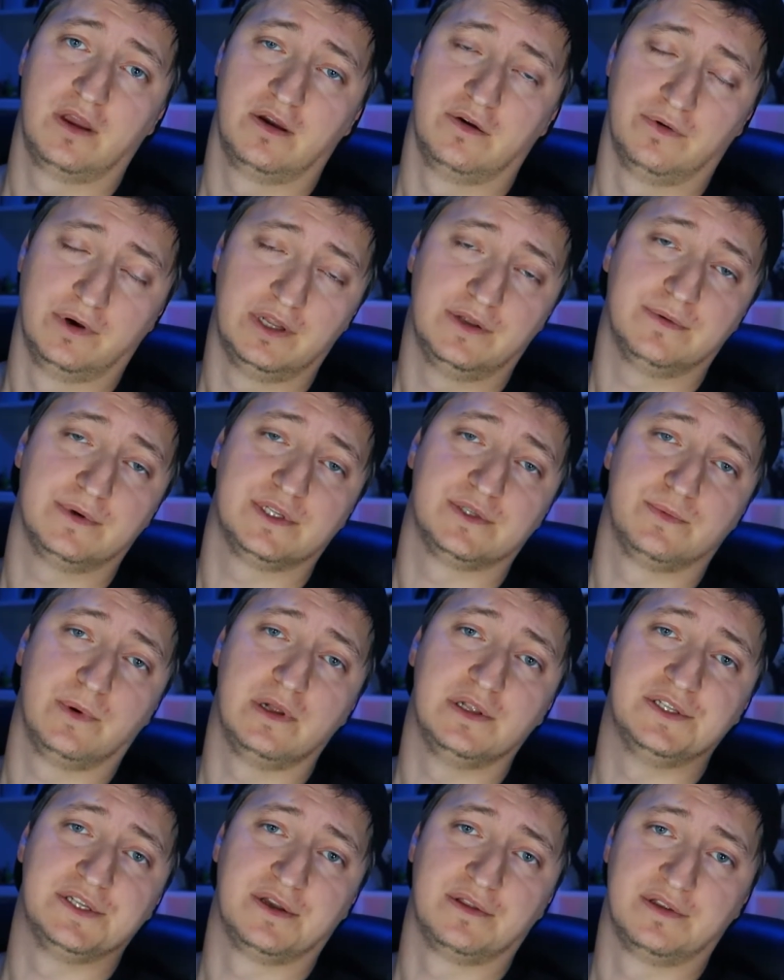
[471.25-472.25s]
When I was
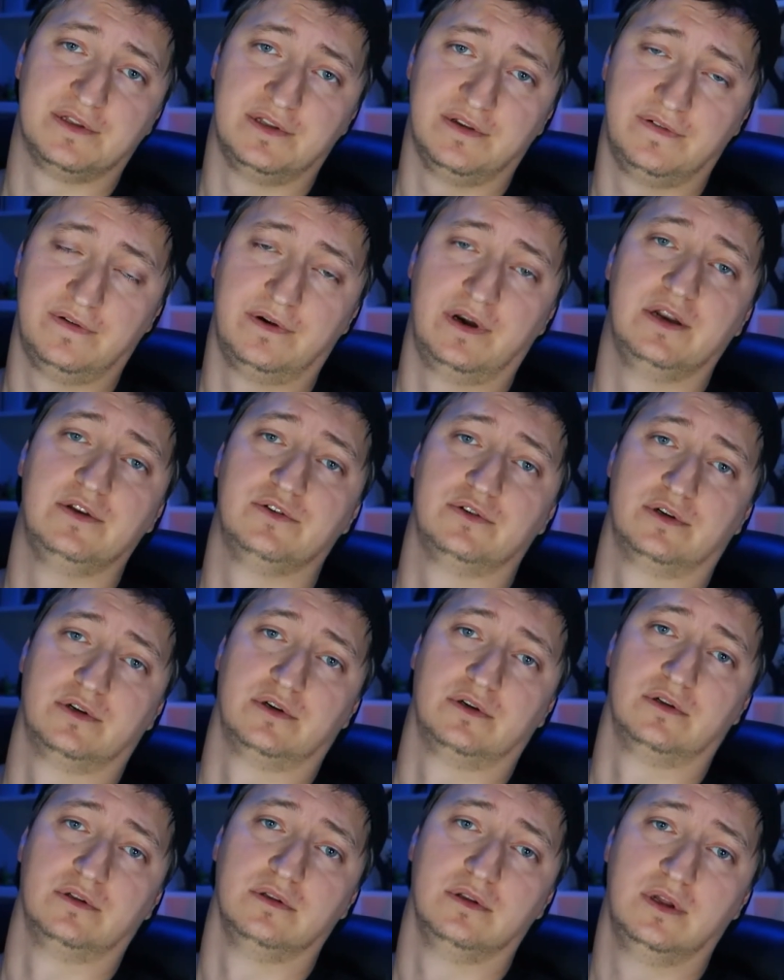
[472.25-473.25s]
welding the
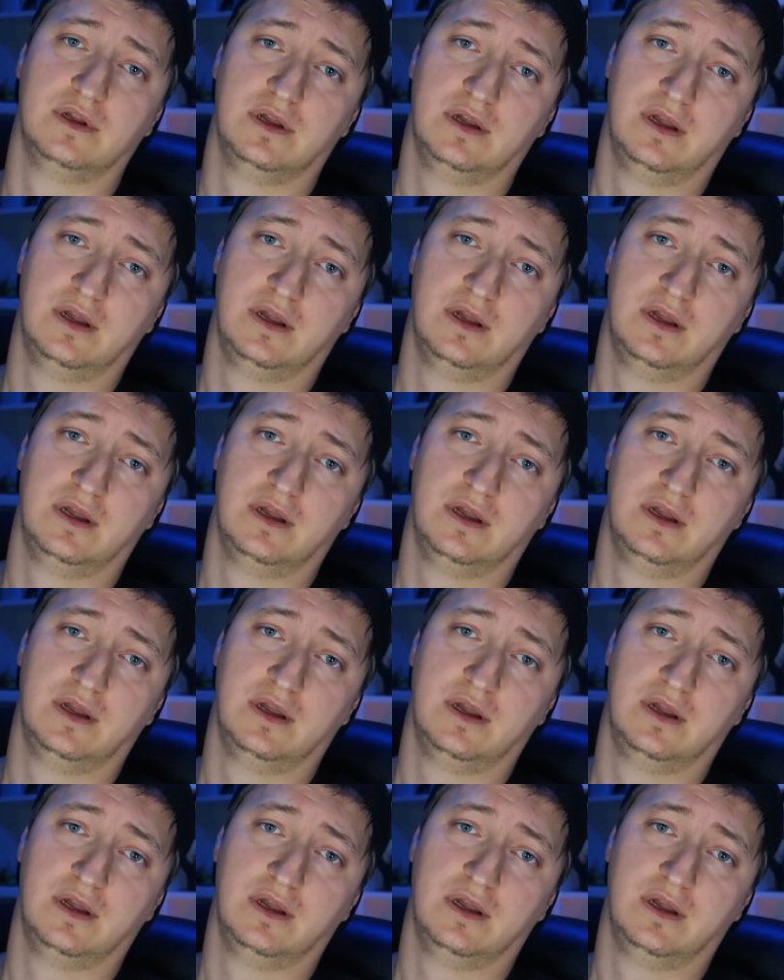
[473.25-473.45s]
differential,